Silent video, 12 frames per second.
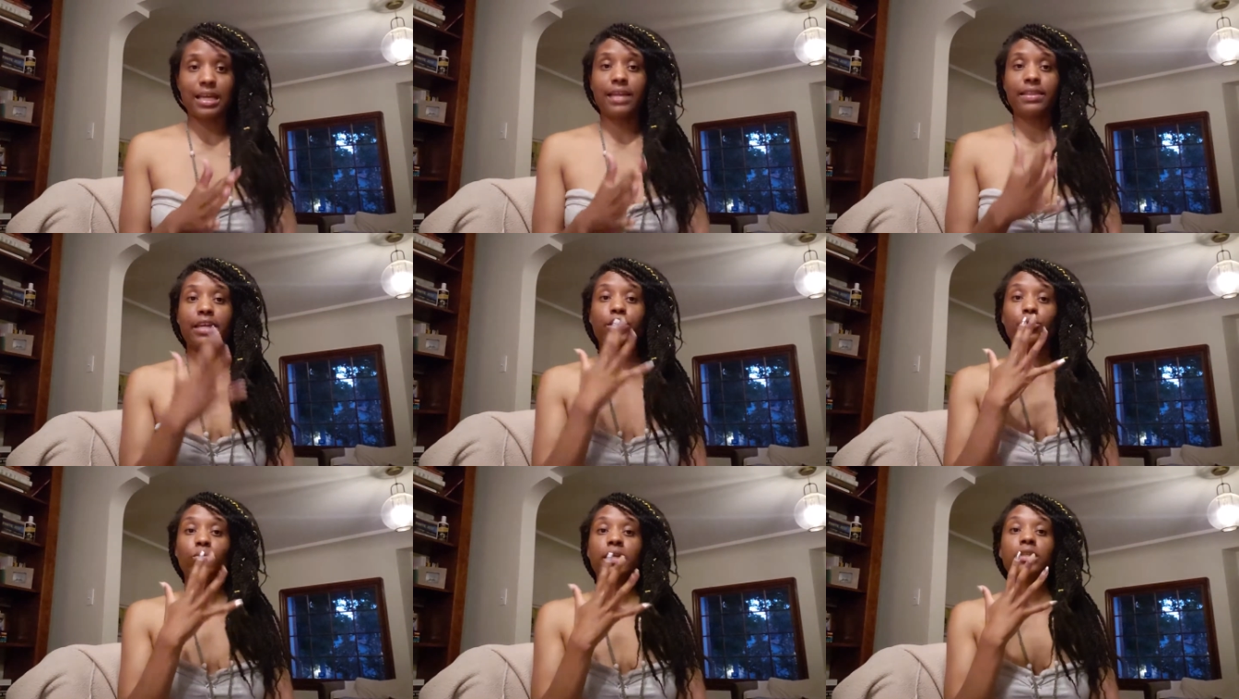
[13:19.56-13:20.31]
that
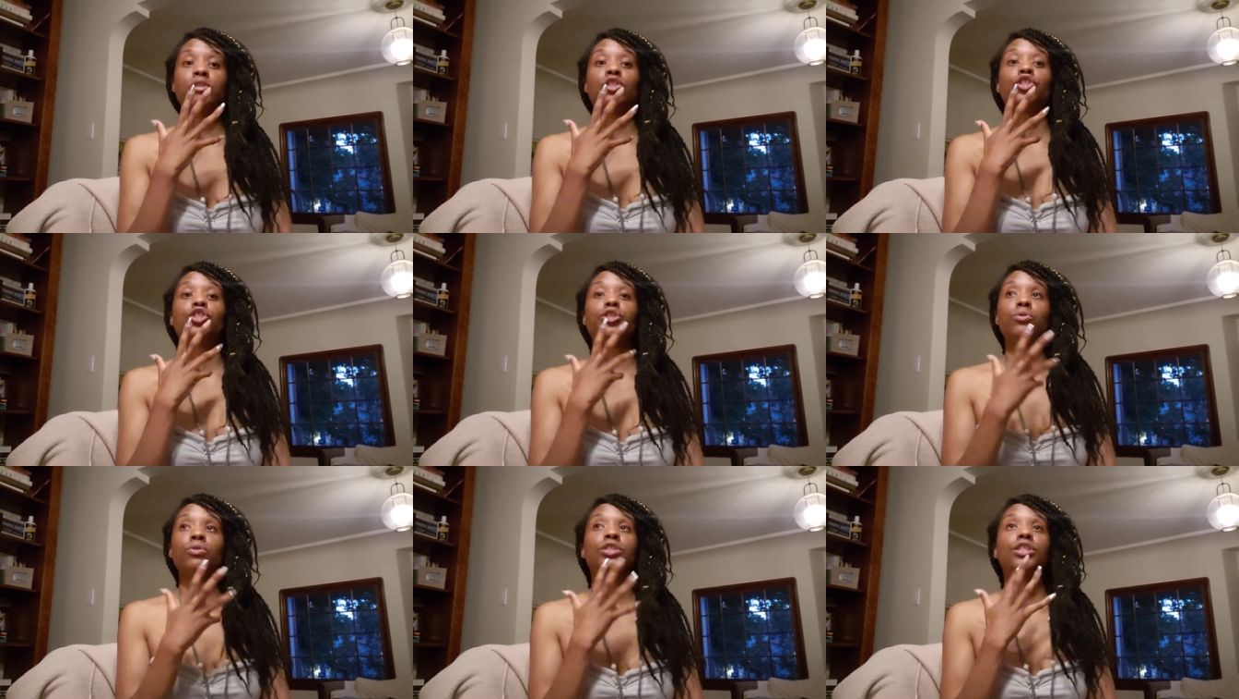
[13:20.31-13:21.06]
you can
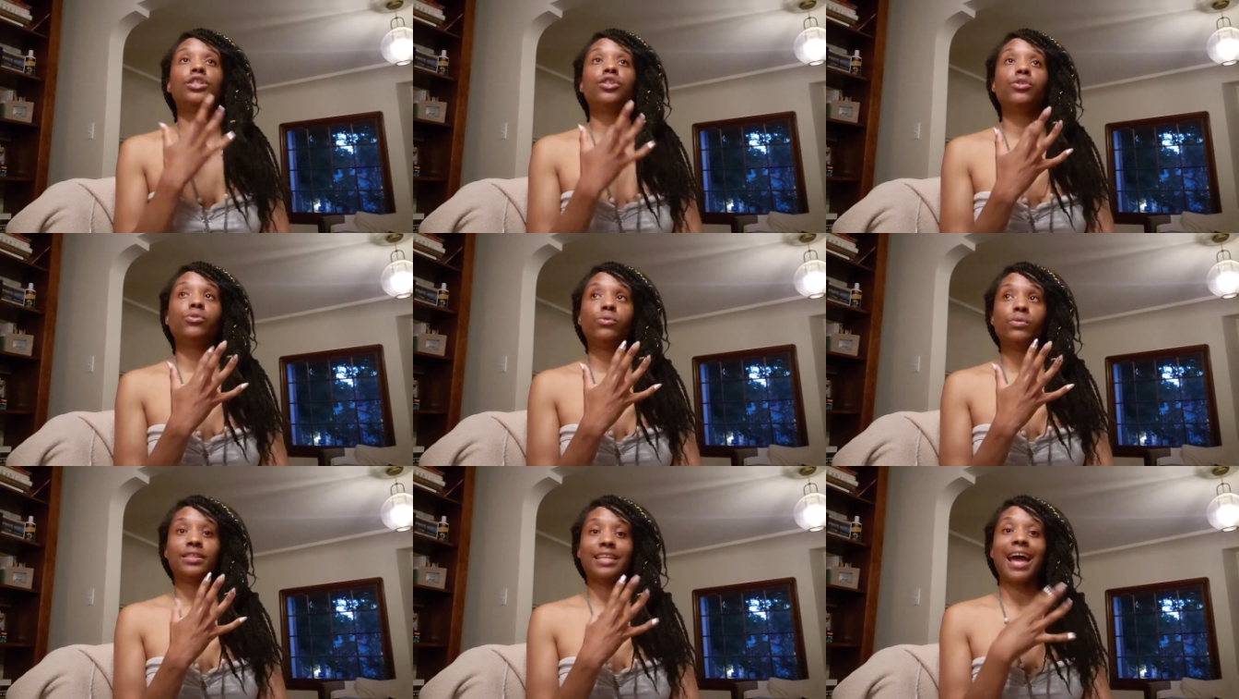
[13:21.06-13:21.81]
choose to
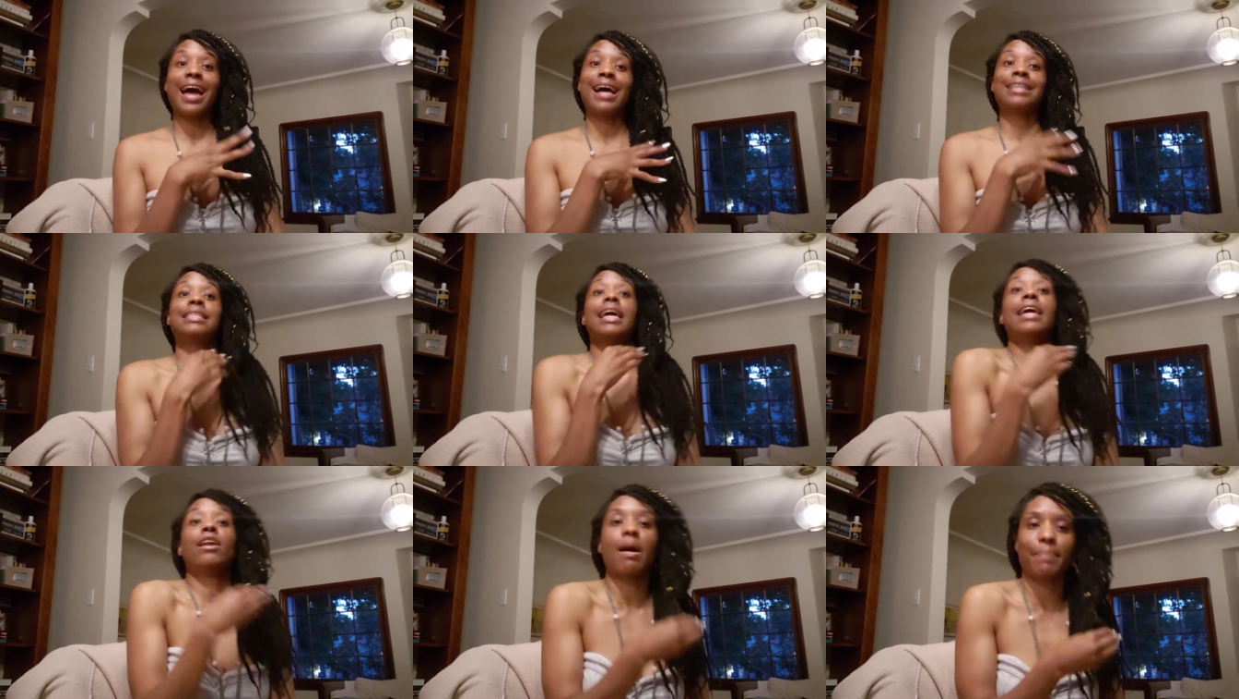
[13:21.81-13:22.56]
use as
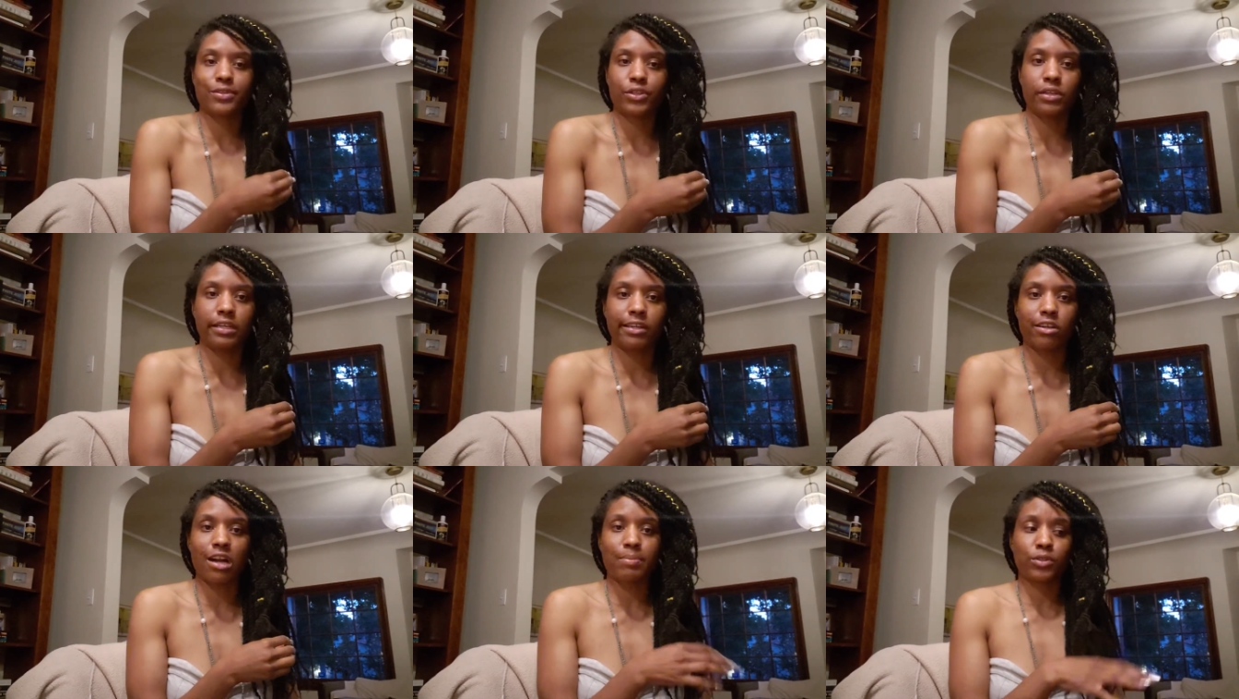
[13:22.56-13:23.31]
an opportunity
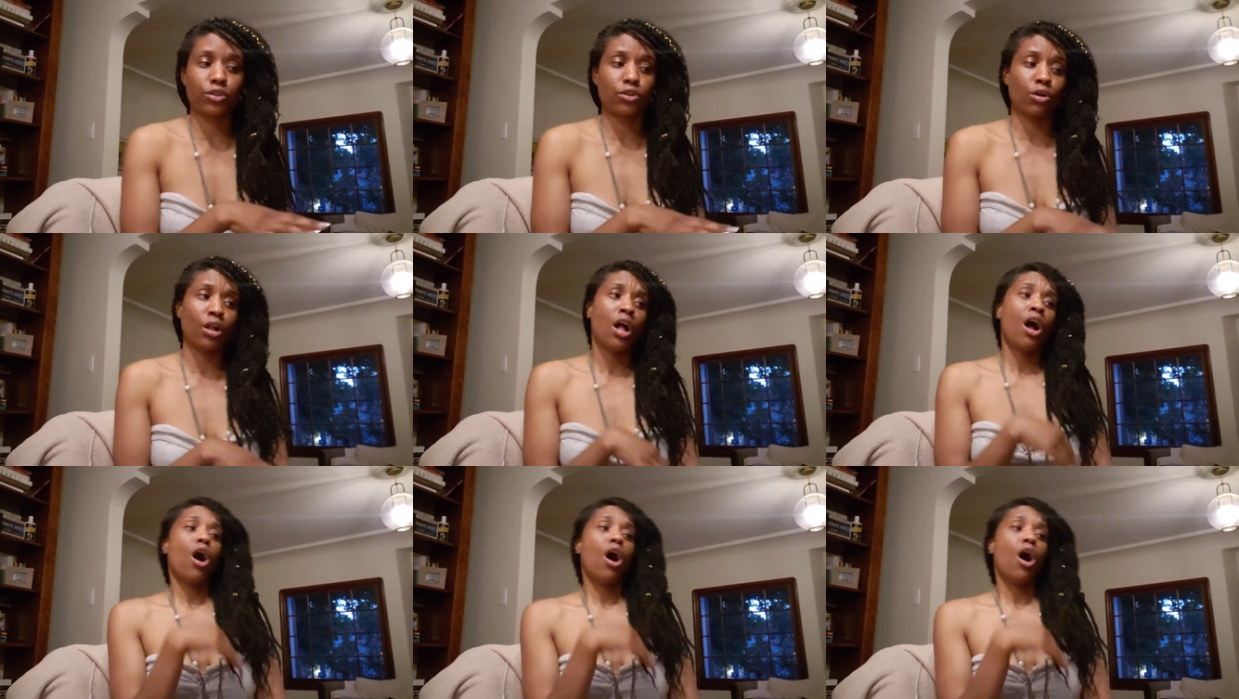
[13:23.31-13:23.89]
or obstacle.